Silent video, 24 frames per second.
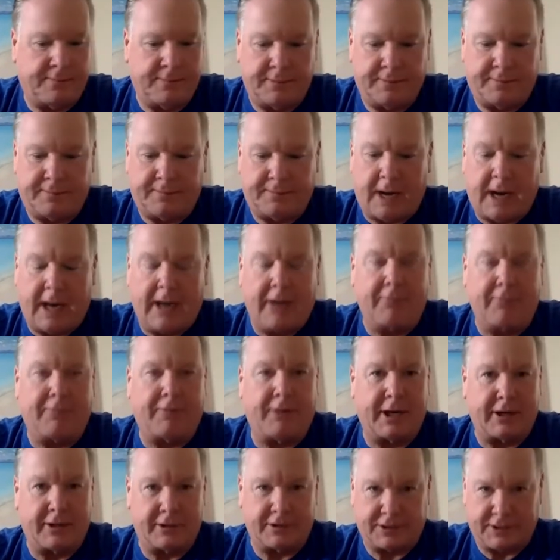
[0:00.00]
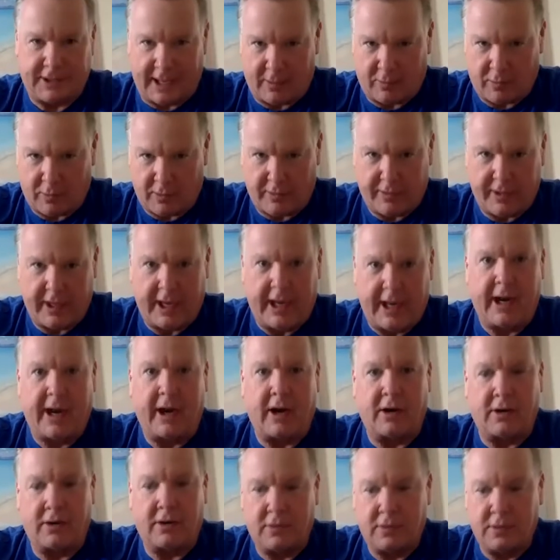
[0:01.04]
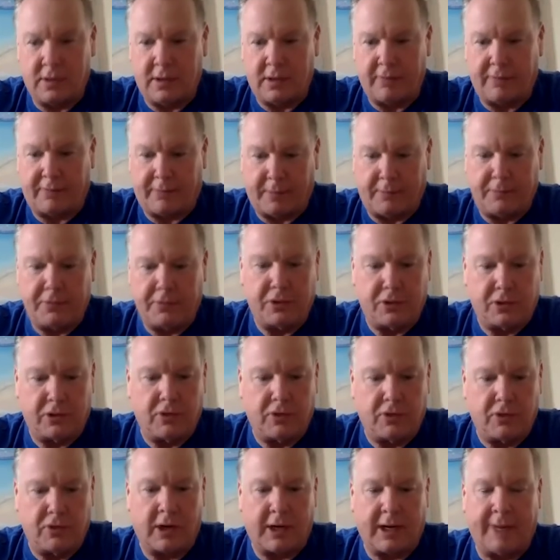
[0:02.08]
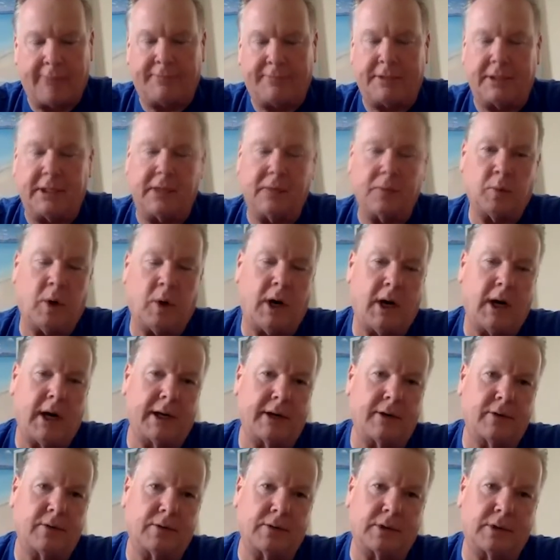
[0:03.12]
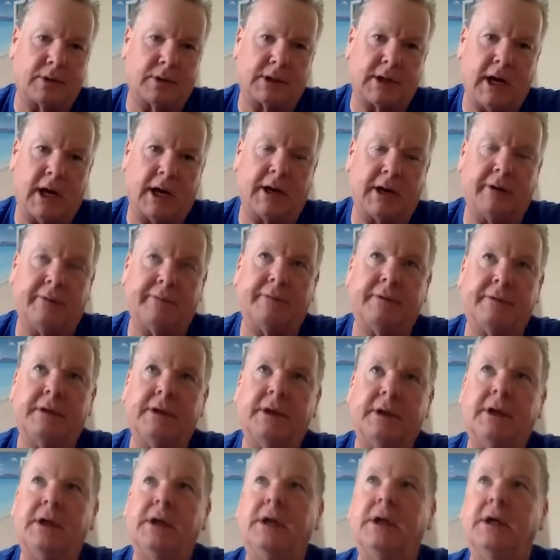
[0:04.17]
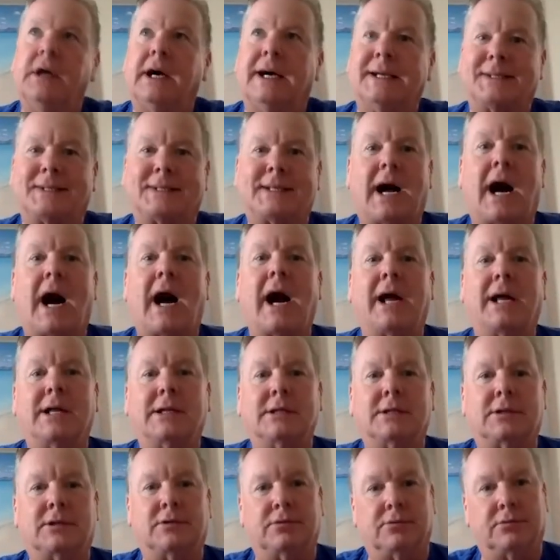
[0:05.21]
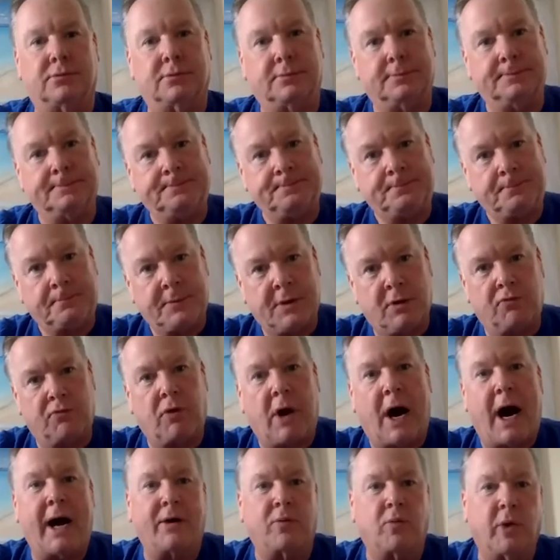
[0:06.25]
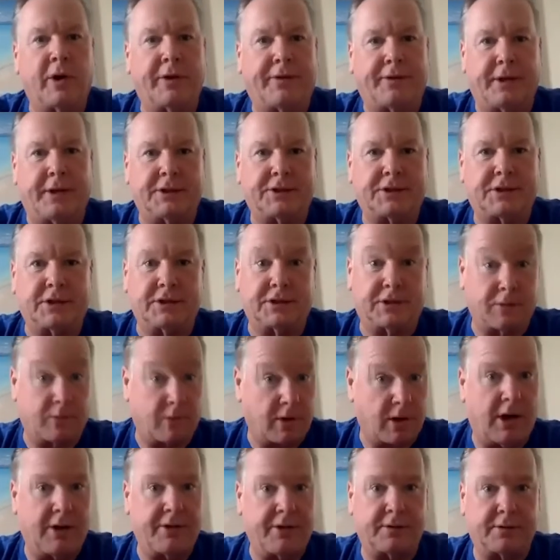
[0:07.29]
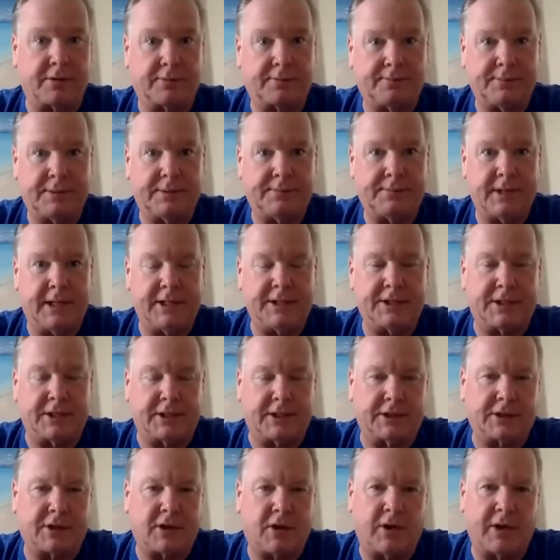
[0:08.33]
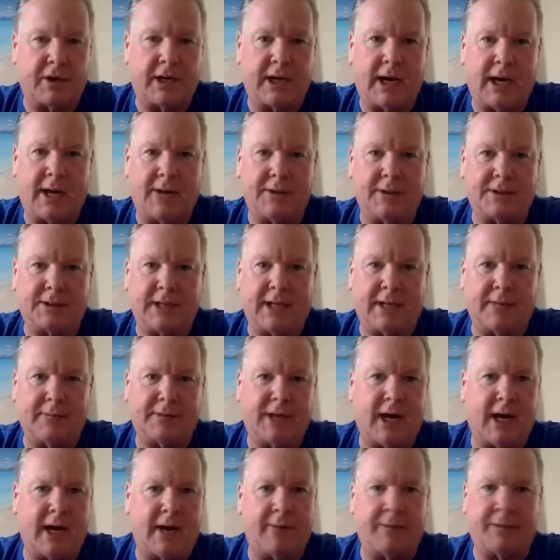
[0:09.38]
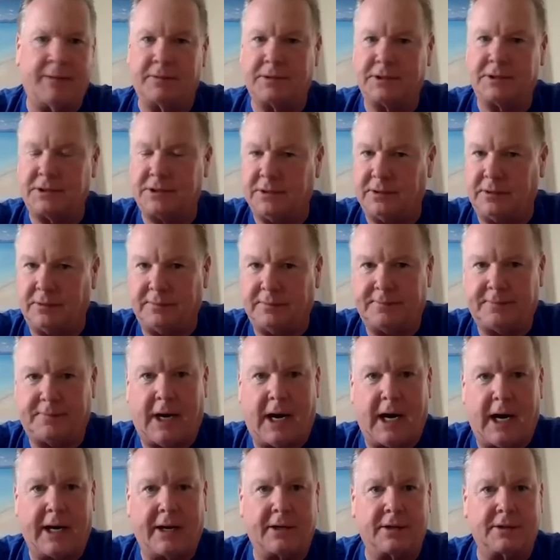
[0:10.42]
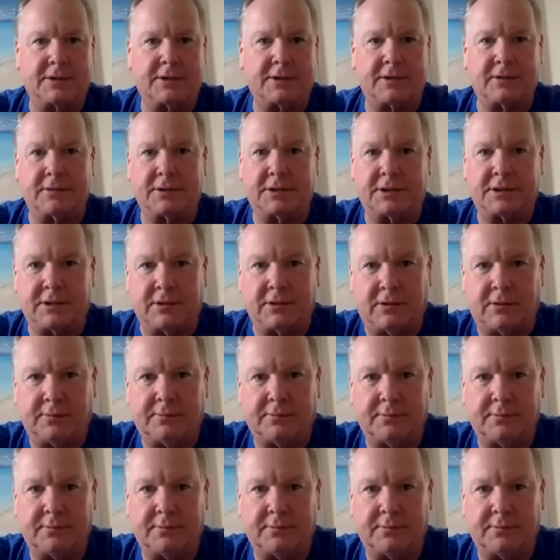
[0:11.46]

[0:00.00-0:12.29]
firefighters that were there from New York, FDNY, who were kind of assigned to ride with us, because there were other incidents going on at the same time. There were still fires, there were still